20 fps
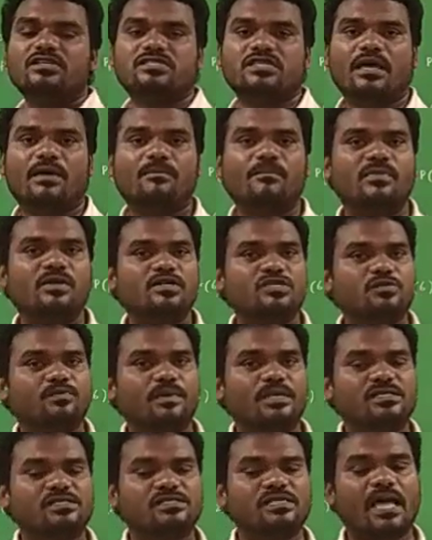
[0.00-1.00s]
sample
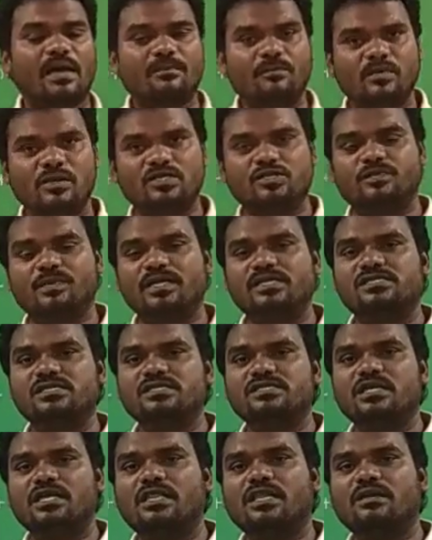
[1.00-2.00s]
space. Sample space
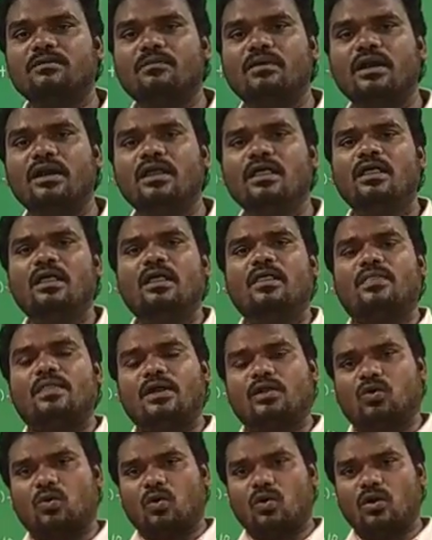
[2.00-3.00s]
is nothing but
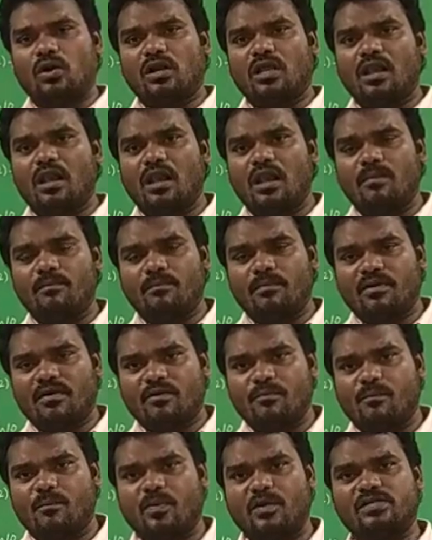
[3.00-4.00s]
the total number
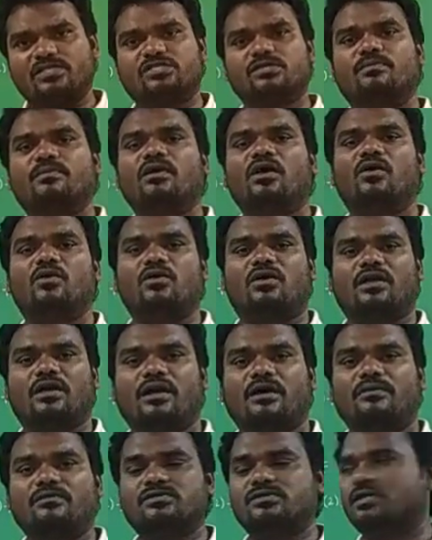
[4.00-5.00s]
of possible
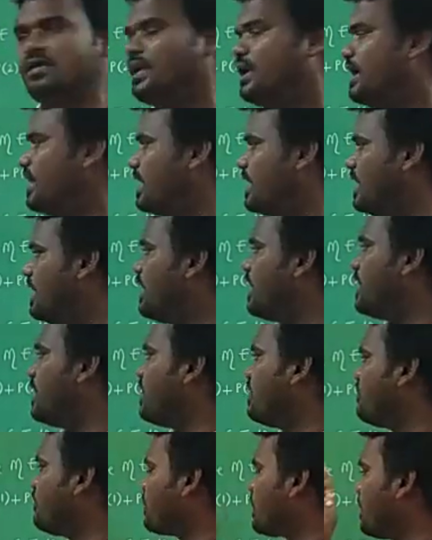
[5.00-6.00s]
outcomes.
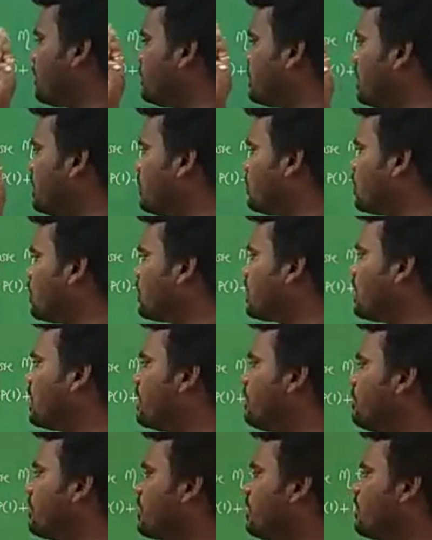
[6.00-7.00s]
Here from the total
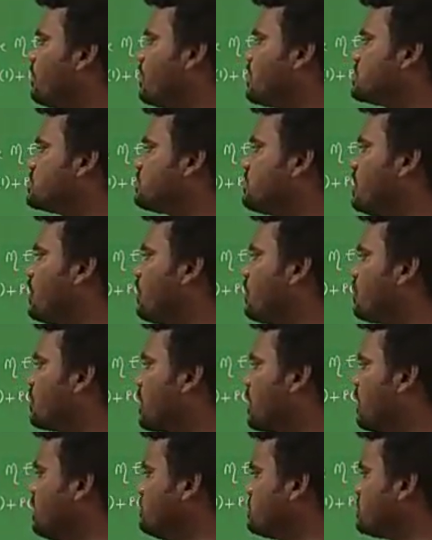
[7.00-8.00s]
number of possible
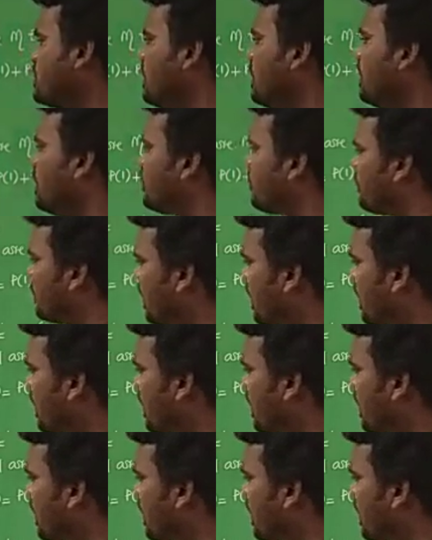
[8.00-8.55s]
outcomes we